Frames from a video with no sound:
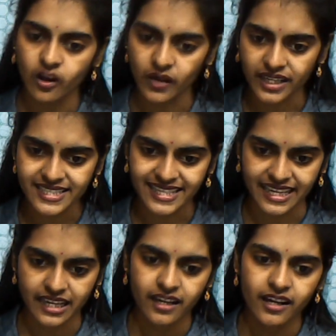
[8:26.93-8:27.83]
Okay,
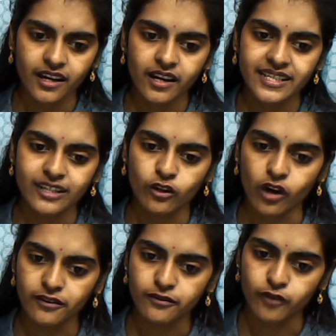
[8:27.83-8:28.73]
see,
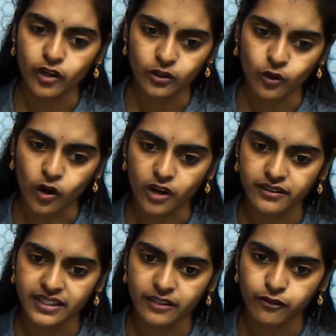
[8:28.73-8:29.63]
cot
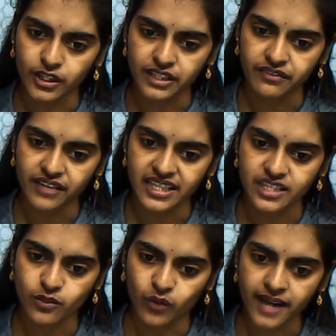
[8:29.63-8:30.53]
45
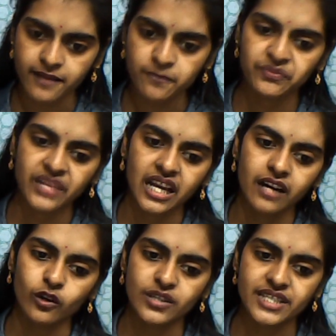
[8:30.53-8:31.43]
is 1,
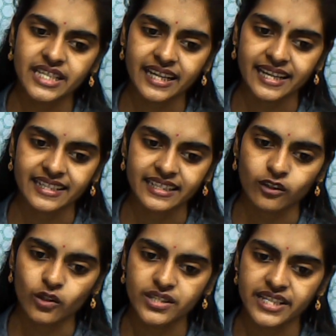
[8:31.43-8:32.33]
cosecant
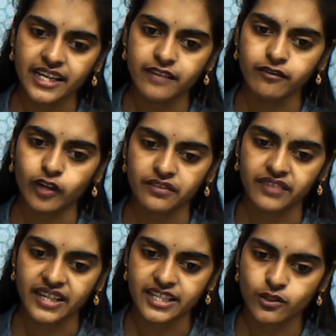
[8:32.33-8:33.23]

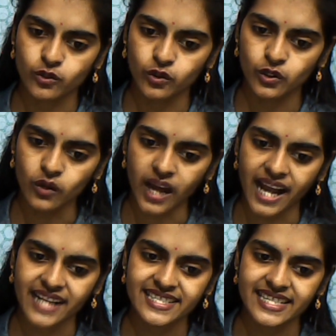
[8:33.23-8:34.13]
45 is root 2
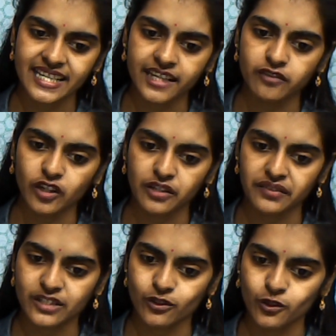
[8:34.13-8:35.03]
and secant
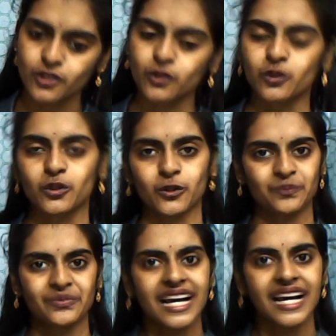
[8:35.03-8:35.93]
45 is also root 2.
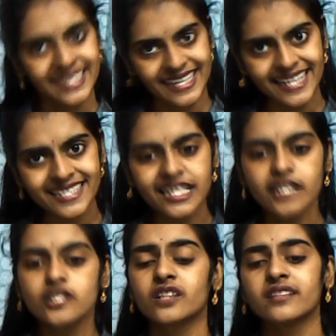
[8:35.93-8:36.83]
Yes,
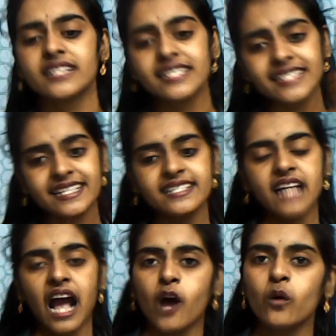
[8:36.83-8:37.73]
so this is
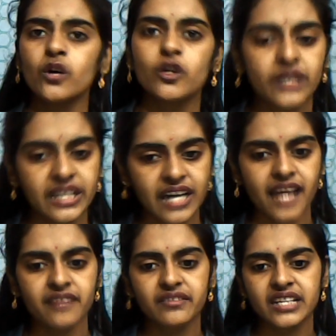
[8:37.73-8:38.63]
how you
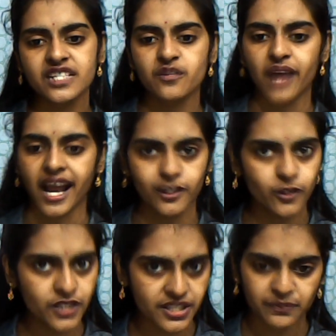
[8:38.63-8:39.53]
derive these
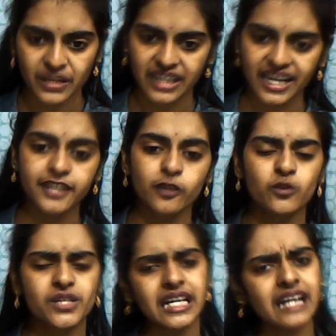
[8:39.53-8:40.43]
values, right,
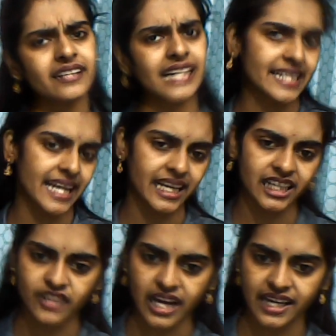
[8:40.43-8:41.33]
using a right
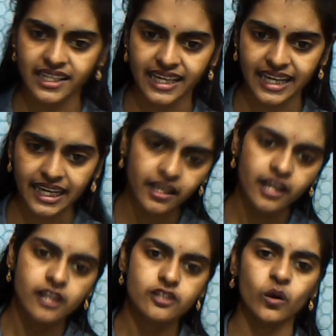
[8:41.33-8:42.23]
angle triangle again.
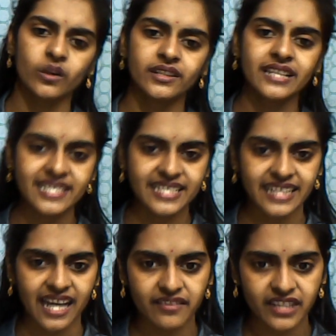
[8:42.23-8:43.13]
So this
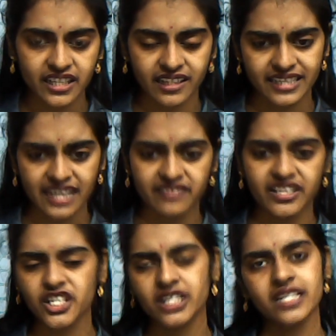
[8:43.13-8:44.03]

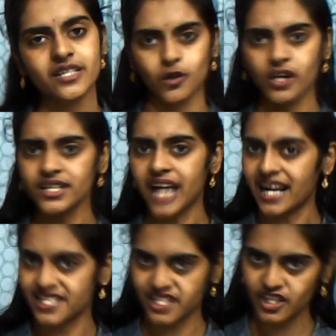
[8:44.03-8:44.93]
derivation is not
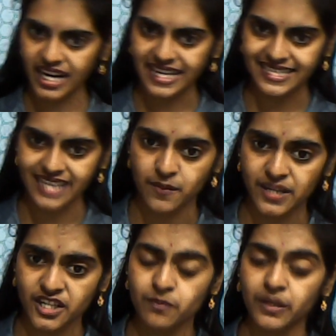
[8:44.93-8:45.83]
asked in your
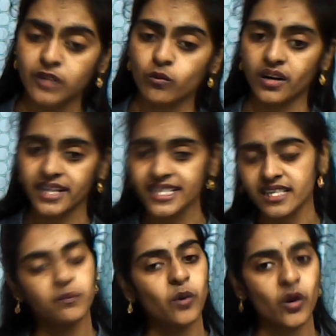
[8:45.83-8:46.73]
examination, but what is
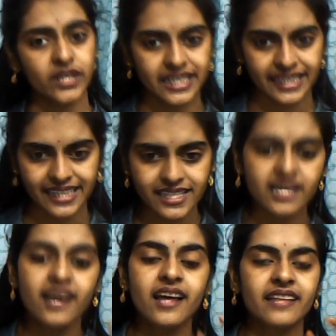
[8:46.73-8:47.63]
important is
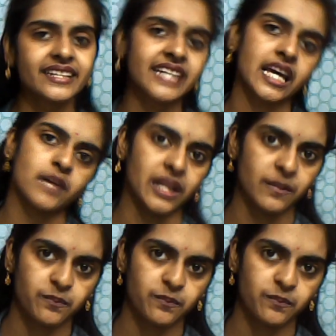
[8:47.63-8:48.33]
the table.